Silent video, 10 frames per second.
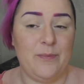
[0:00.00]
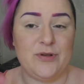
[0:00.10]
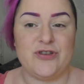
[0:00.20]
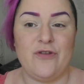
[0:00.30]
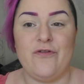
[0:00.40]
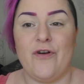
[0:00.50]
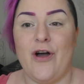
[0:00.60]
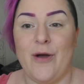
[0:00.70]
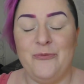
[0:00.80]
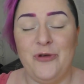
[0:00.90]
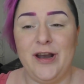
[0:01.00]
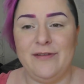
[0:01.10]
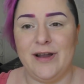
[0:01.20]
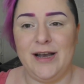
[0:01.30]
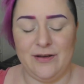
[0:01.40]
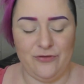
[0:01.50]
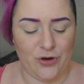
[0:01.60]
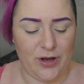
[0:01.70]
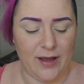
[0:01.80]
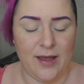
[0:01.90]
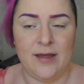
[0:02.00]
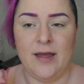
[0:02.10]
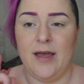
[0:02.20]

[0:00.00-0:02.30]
So far I'm really enjoying it.